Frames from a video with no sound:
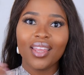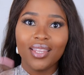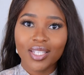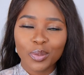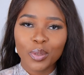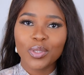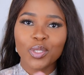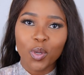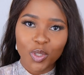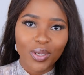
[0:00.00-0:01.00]
This one
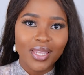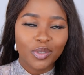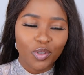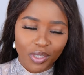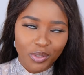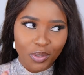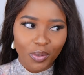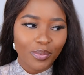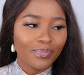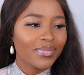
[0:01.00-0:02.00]
was also in the
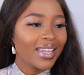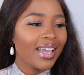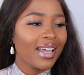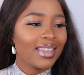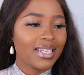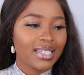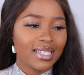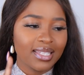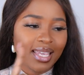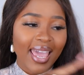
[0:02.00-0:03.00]
drugstore. This
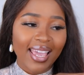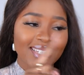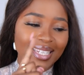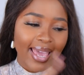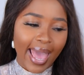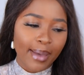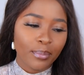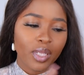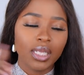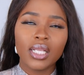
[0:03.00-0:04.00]
is Candy
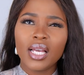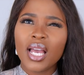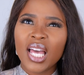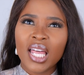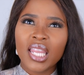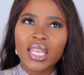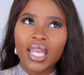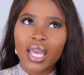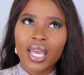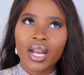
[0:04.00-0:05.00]
Apple.
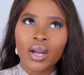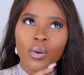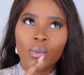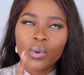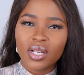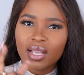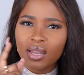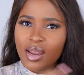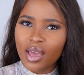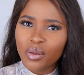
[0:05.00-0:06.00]
There was
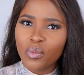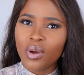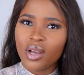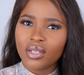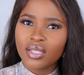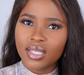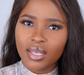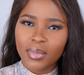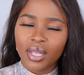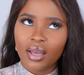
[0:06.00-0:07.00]
another one
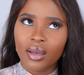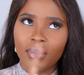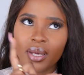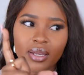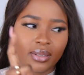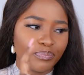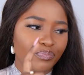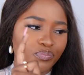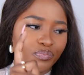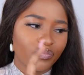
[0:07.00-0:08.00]
similar, but
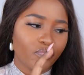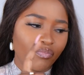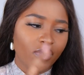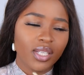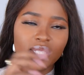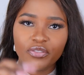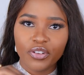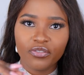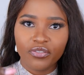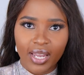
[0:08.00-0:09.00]

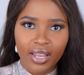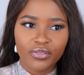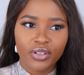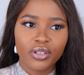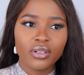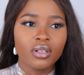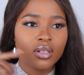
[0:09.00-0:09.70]
different flavor.